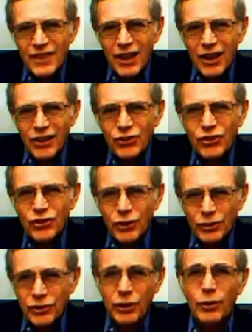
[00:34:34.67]

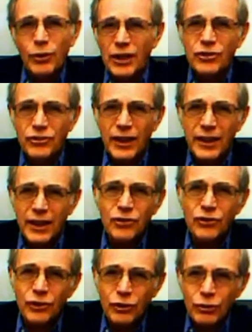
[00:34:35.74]
uncertainty, or I should say
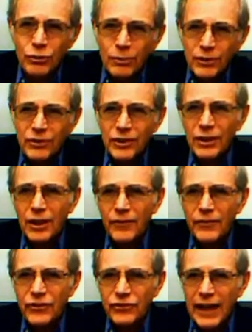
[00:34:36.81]
insecurity, of
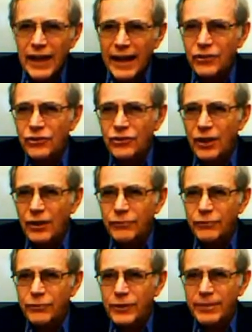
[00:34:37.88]
the status of
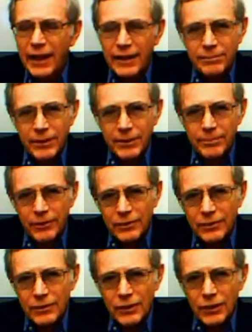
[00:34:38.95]
free black
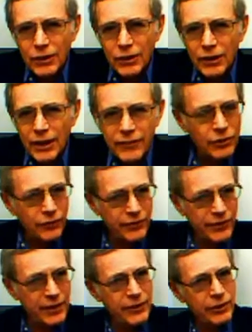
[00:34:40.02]
people. Even though if
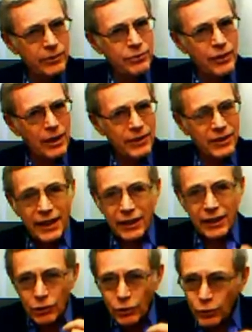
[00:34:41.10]
they're very prominent, they
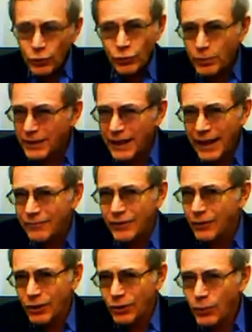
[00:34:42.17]
can lose what they have
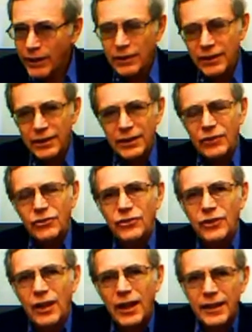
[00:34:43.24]
very quickly in that
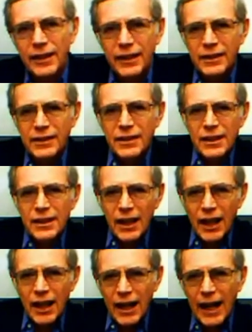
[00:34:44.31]
society.
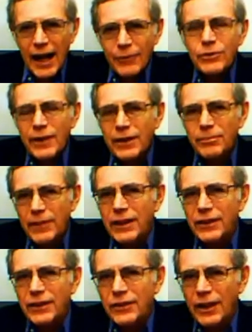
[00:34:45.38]
I would recommend